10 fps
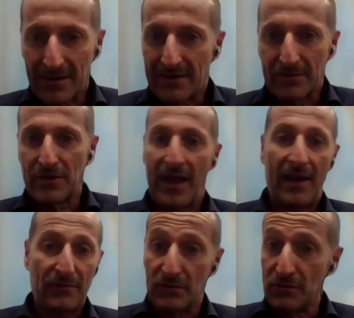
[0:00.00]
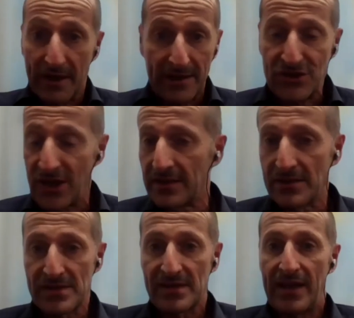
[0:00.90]
do they have to do any
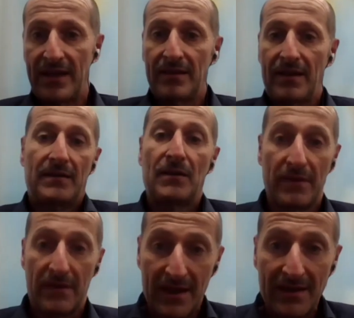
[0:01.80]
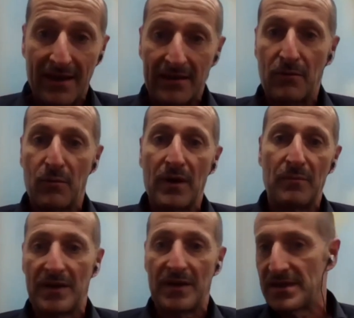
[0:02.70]
shutdowns again? I don't think that they
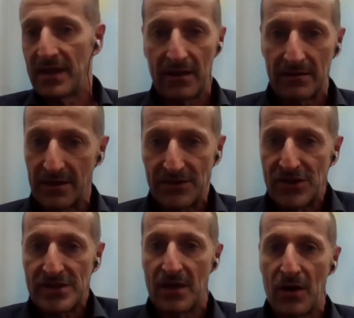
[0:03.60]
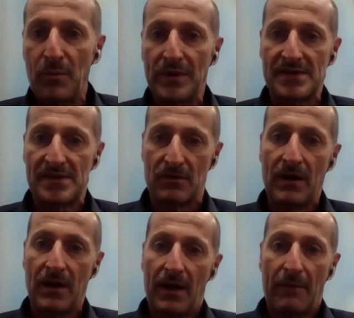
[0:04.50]
will, because they just opened.
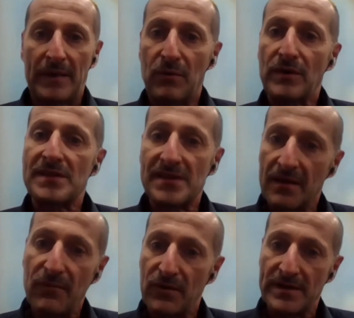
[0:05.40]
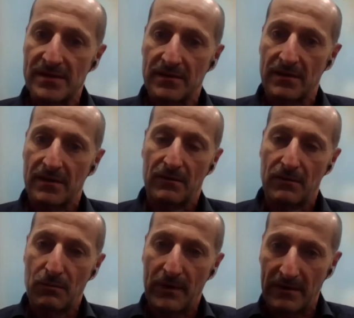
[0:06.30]
So, but what is the influence
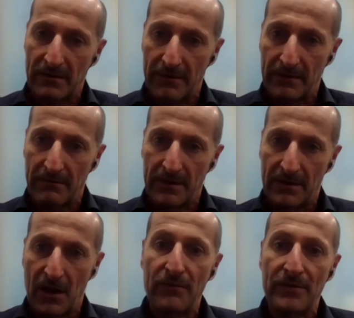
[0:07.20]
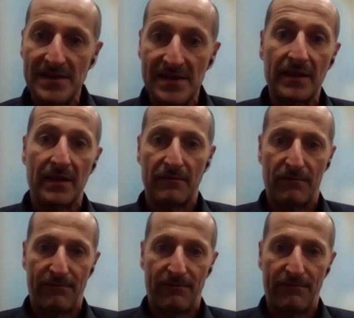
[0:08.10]
on when COVID is hitting